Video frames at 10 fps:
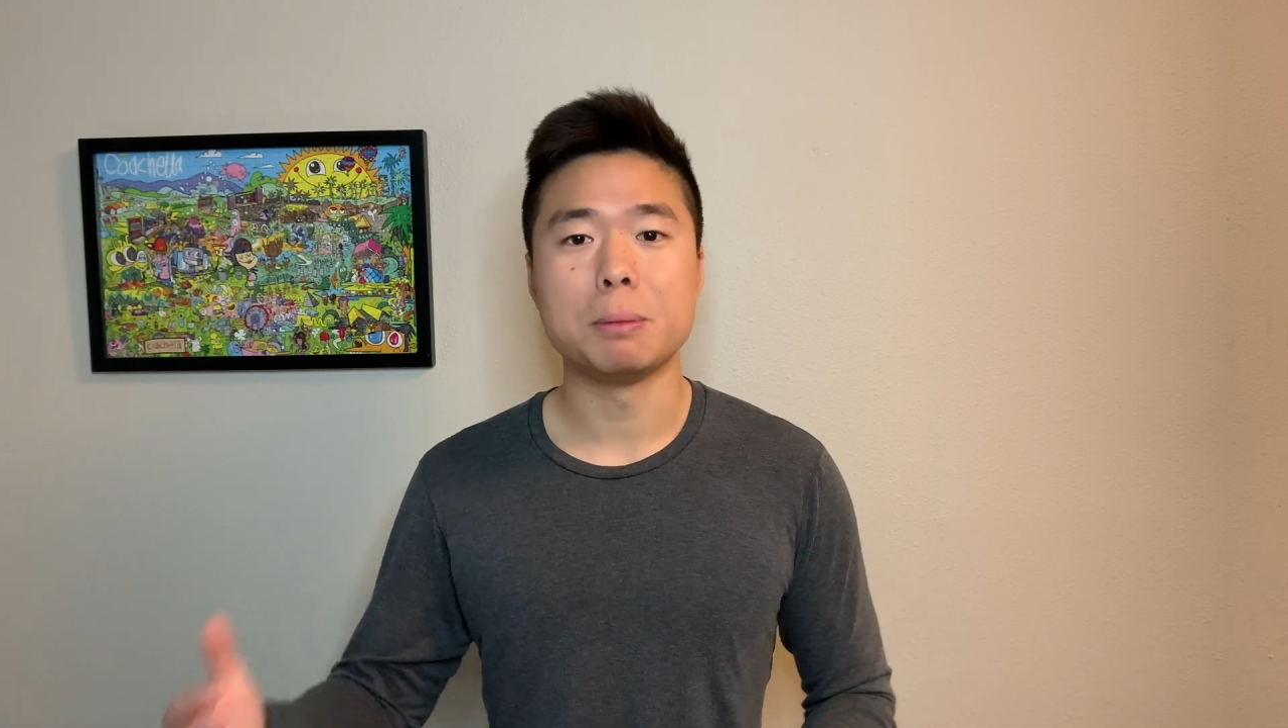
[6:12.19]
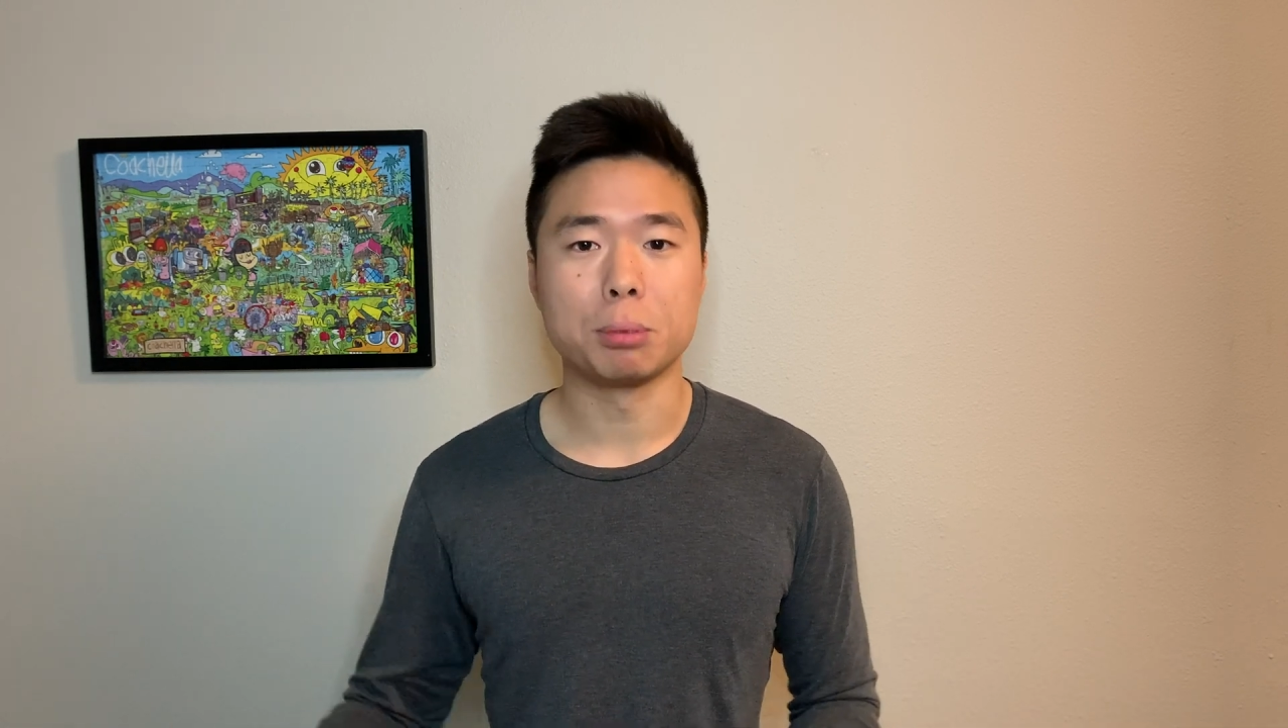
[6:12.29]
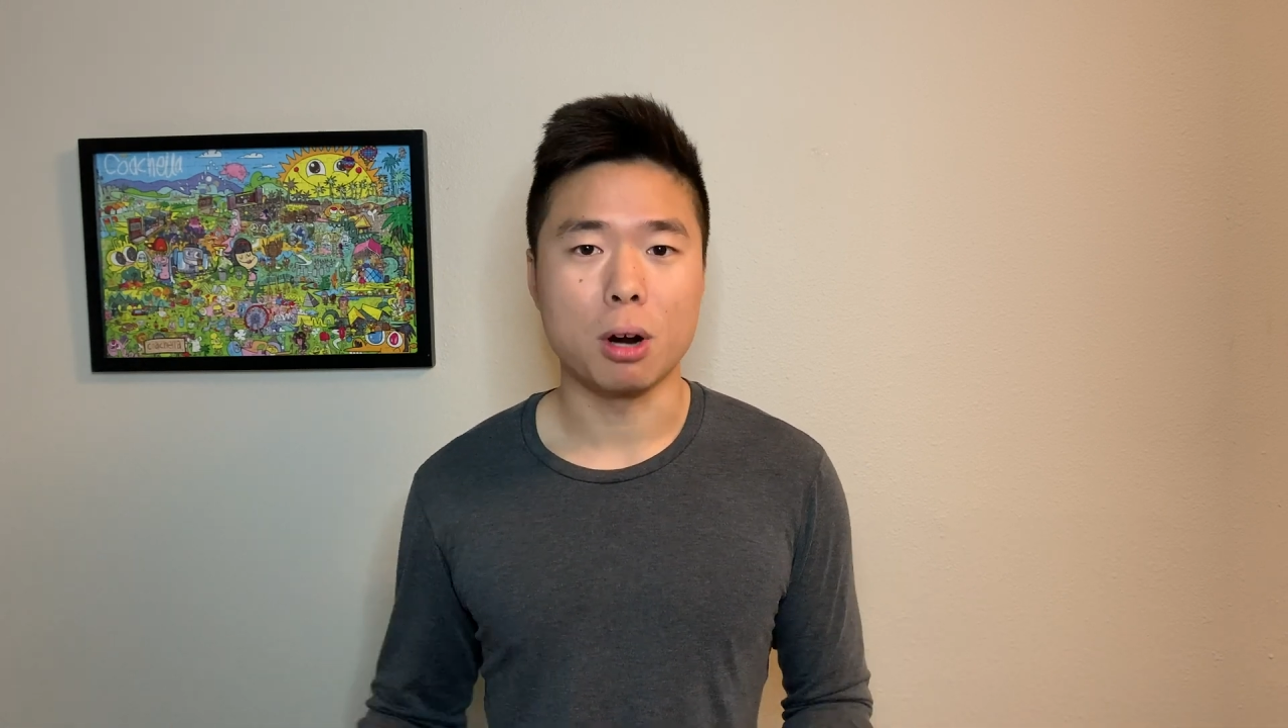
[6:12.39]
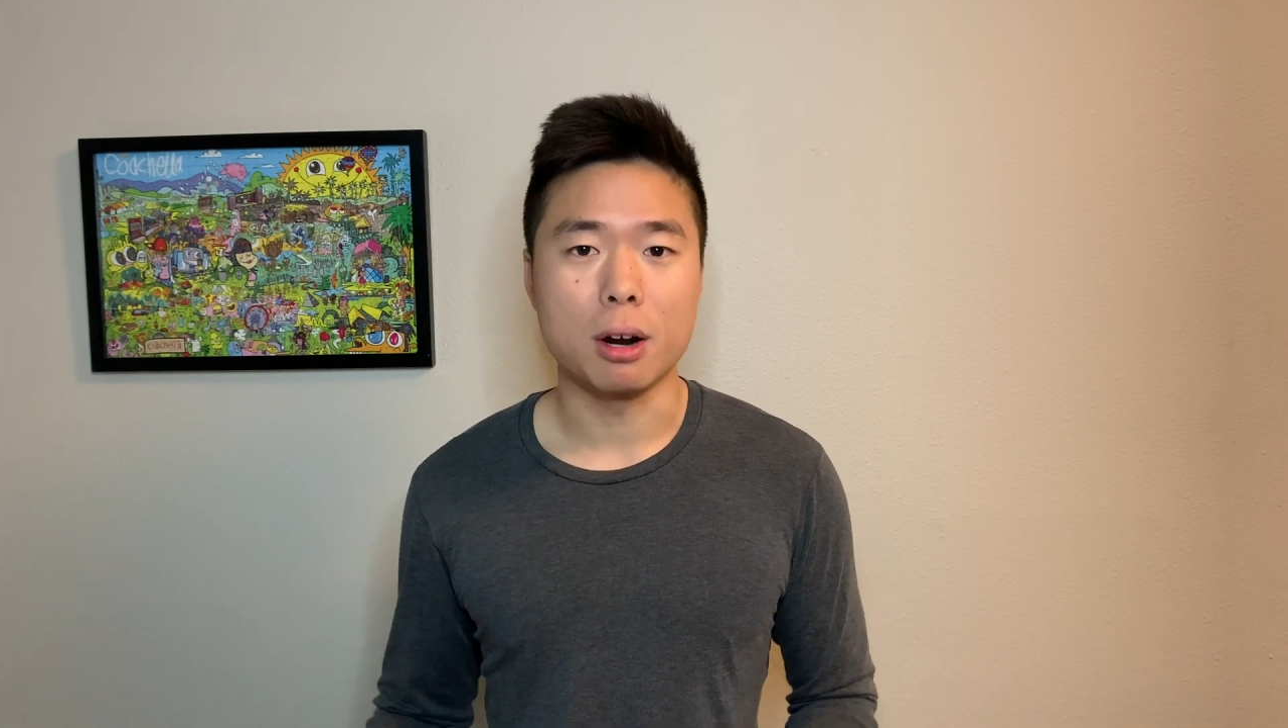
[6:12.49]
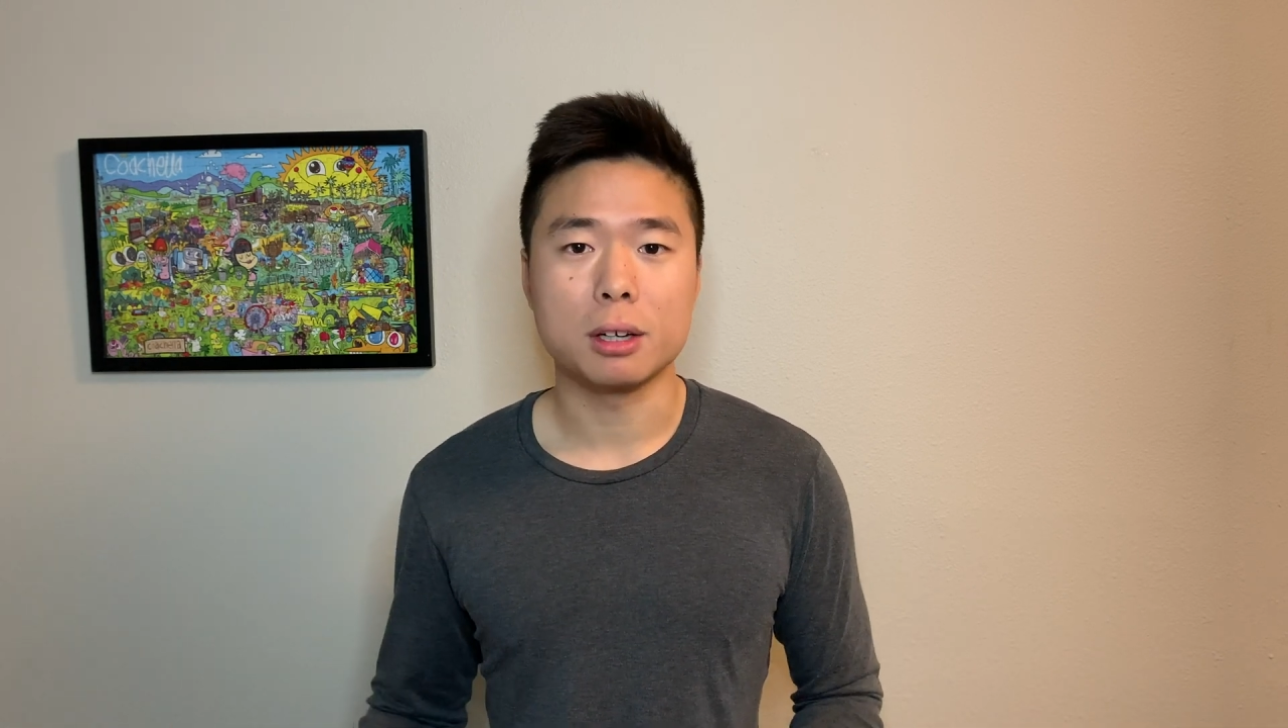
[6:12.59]

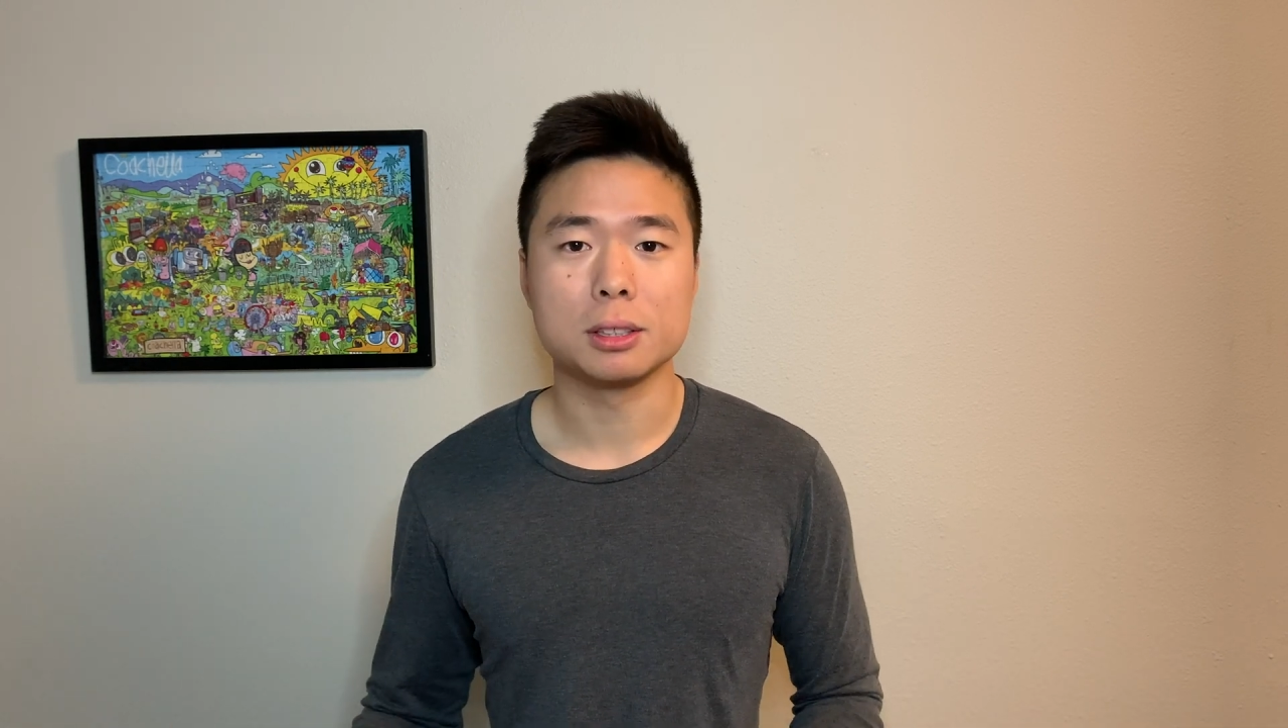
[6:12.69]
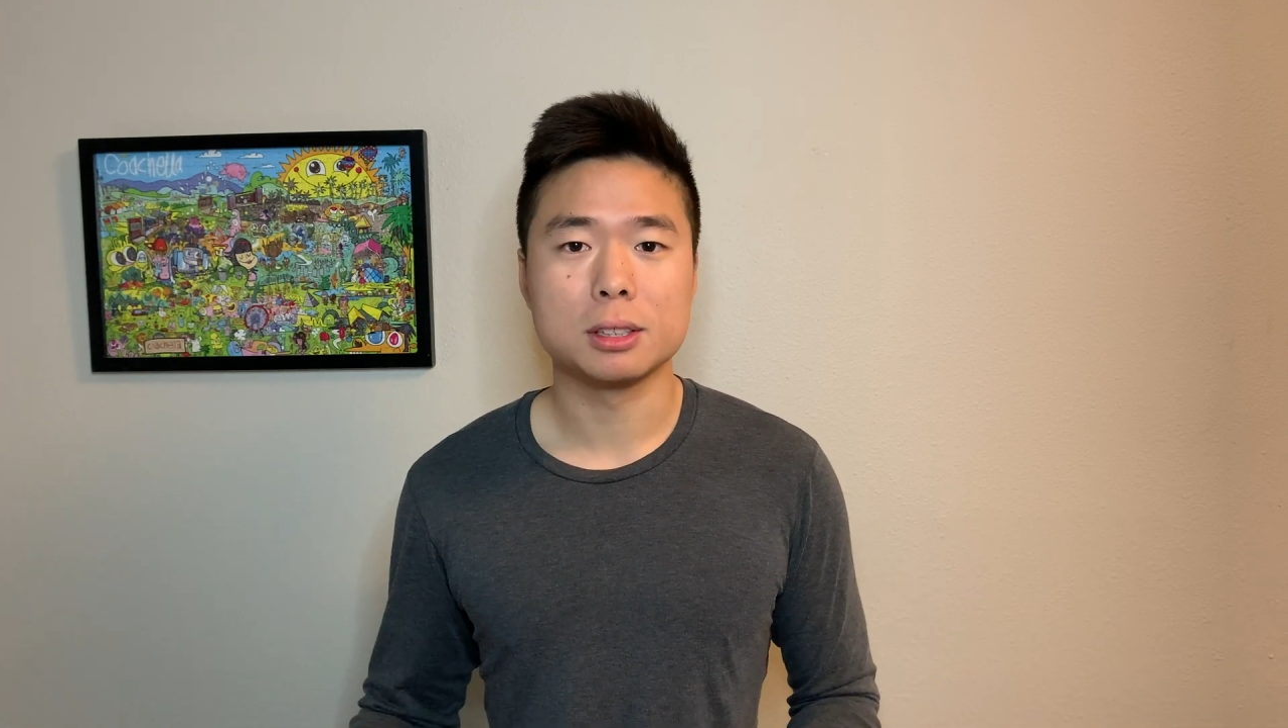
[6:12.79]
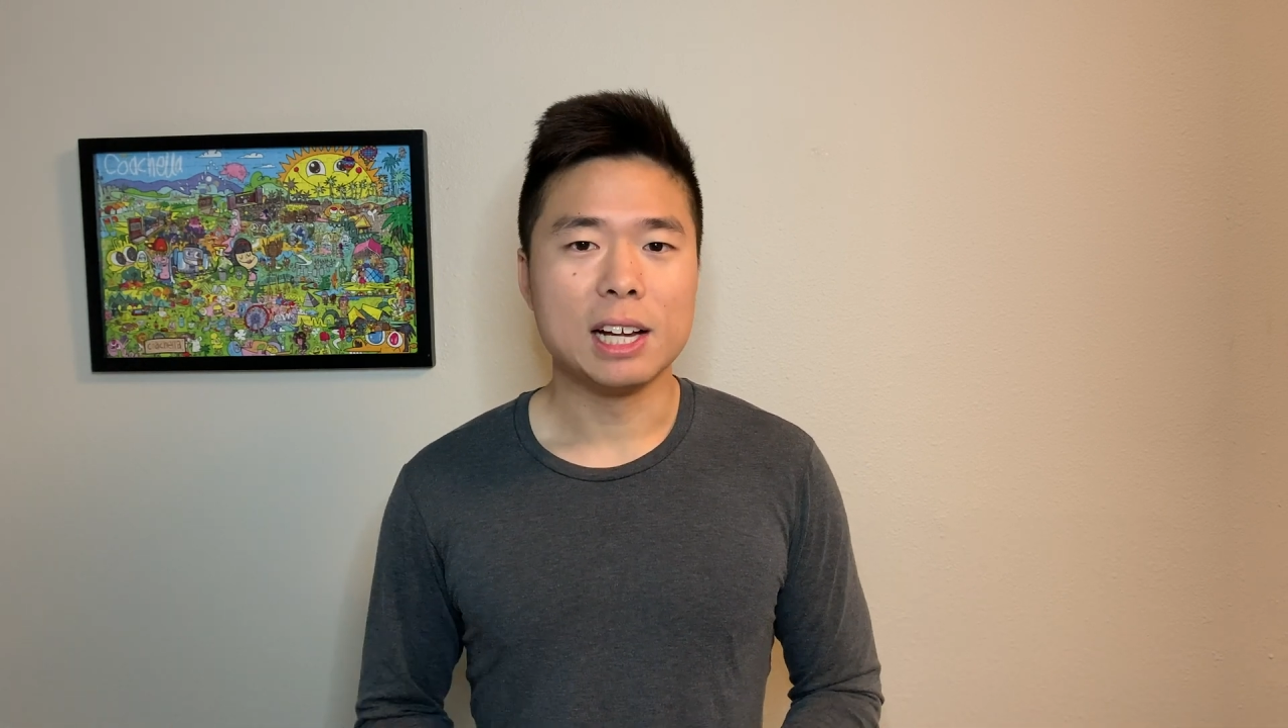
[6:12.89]
products.